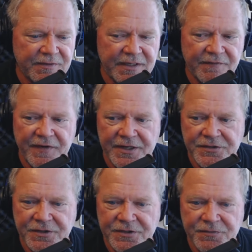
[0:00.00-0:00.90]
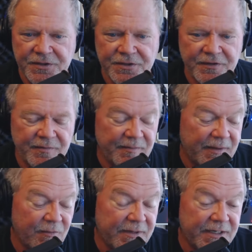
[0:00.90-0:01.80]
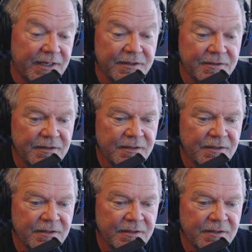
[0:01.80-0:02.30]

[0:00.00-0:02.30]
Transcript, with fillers: We didn't fight as good as we could have, but maybe we did.